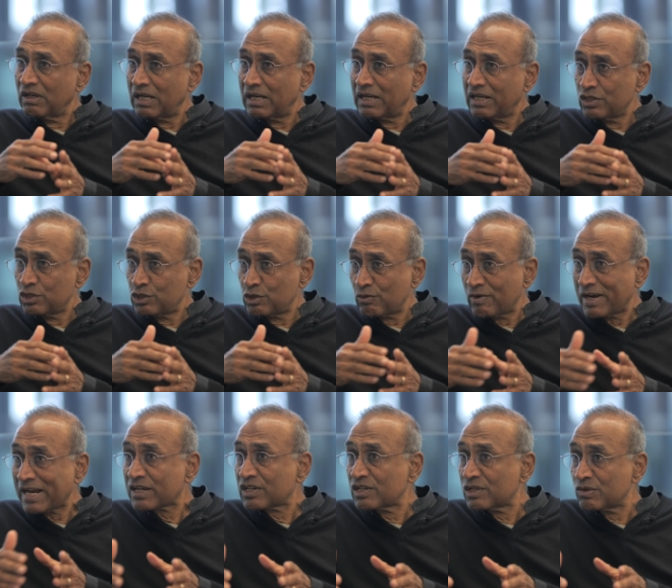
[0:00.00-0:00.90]
uh,
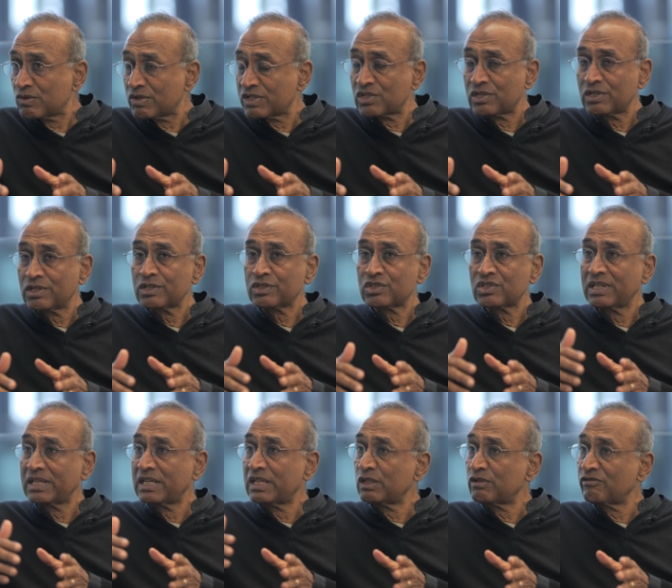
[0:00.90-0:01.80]
directed mm-hmm. research,
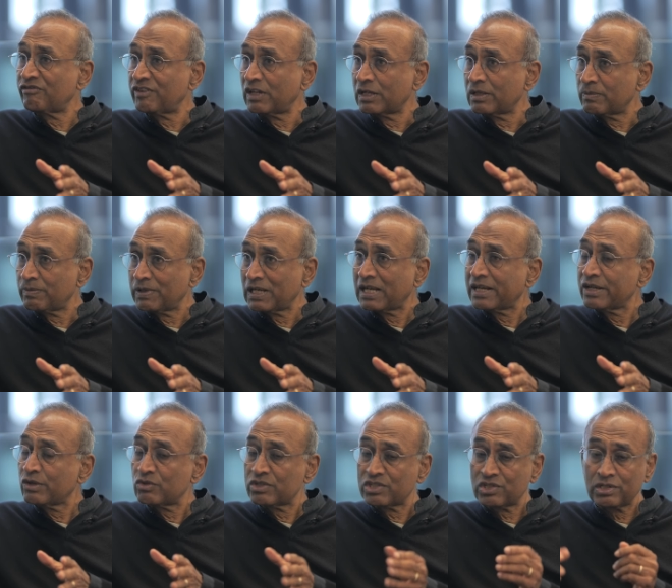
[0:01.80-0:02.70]
they need to fund
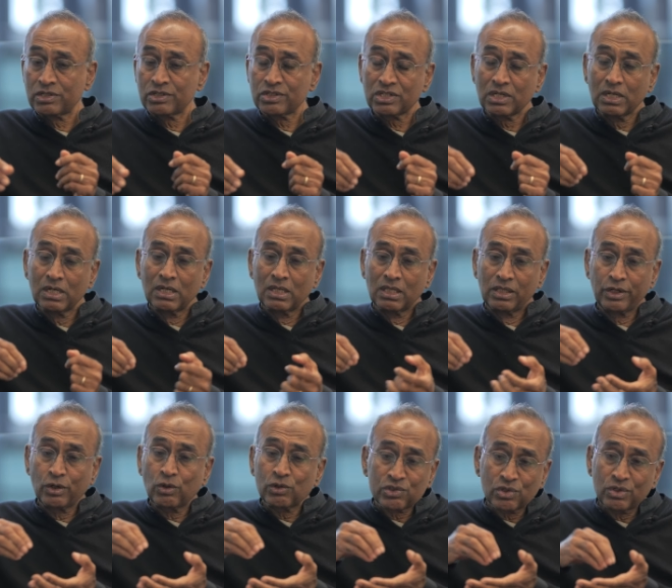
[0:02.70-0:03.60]
applied research
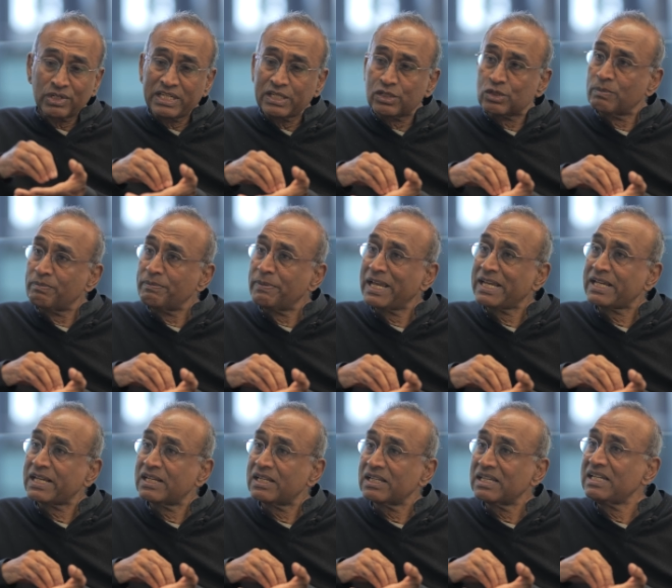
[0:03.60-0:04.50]
they also need to
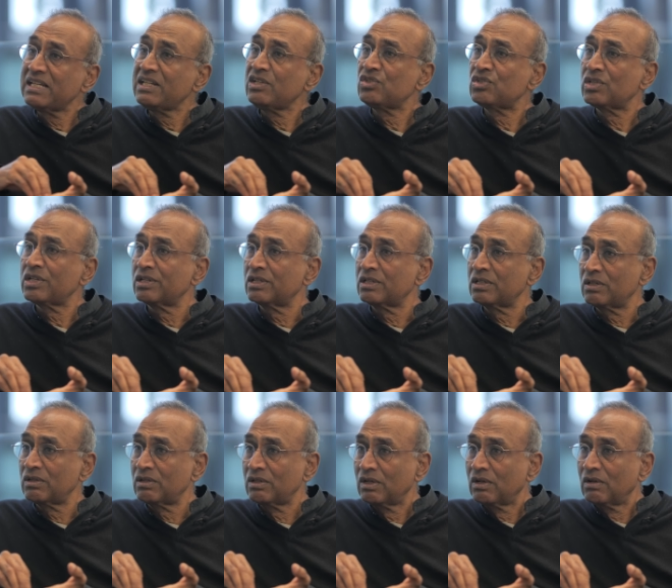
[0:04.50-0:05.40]
make it
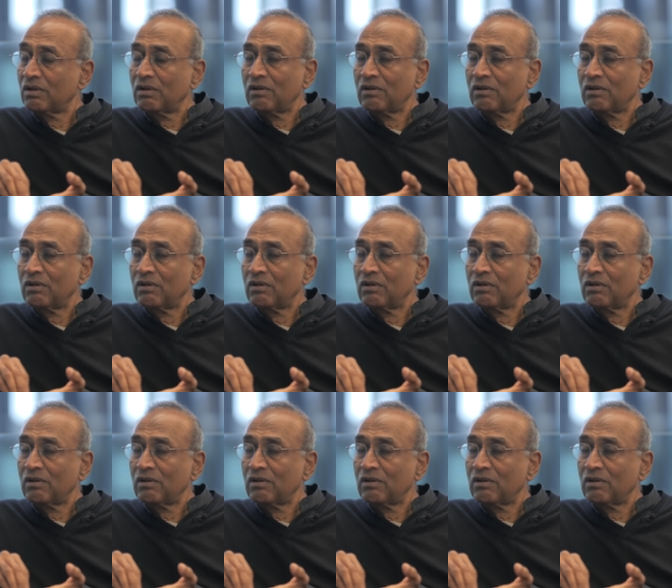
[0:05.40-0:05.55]
easier